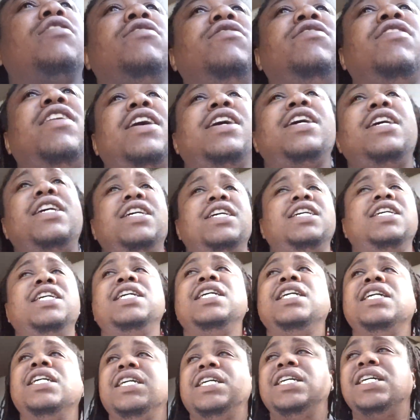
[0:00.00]
say,
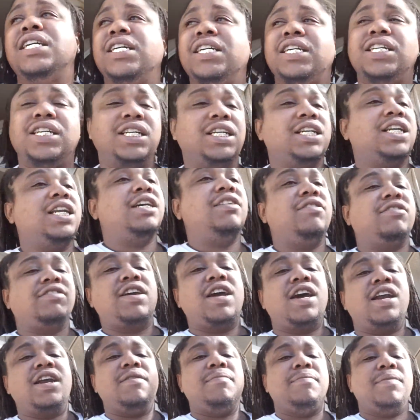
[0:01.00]
let's
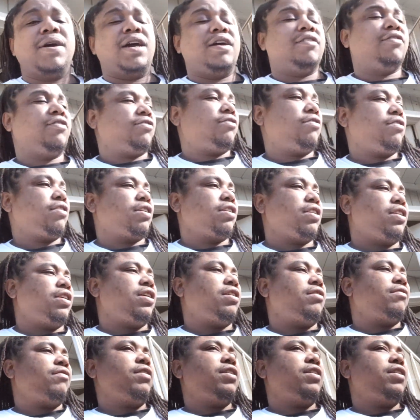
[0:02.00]
get it, man, so it can live.